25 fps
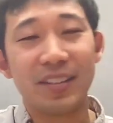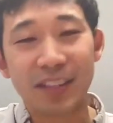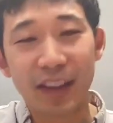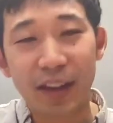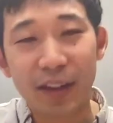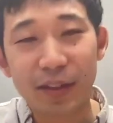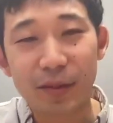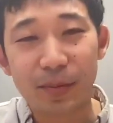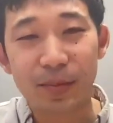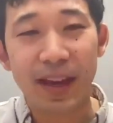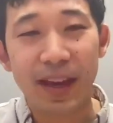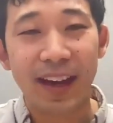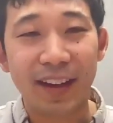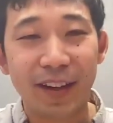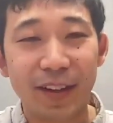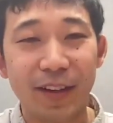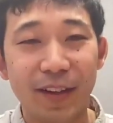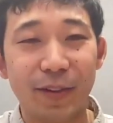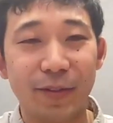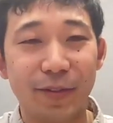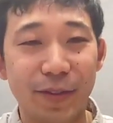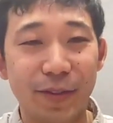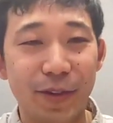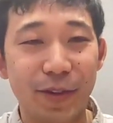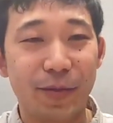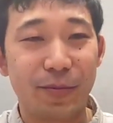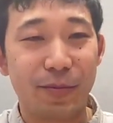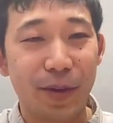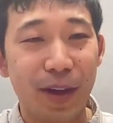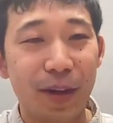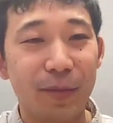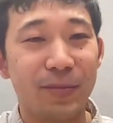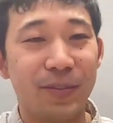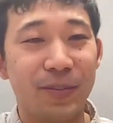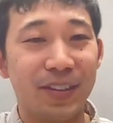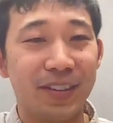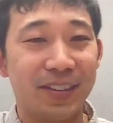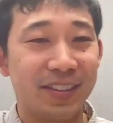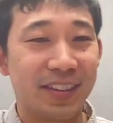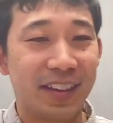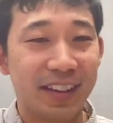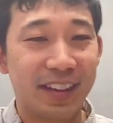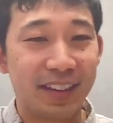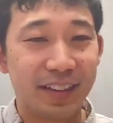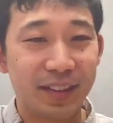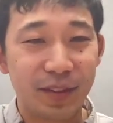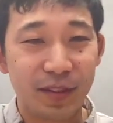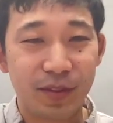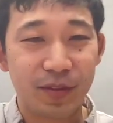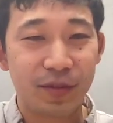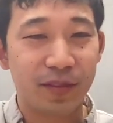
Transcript: does matter if your prompt is like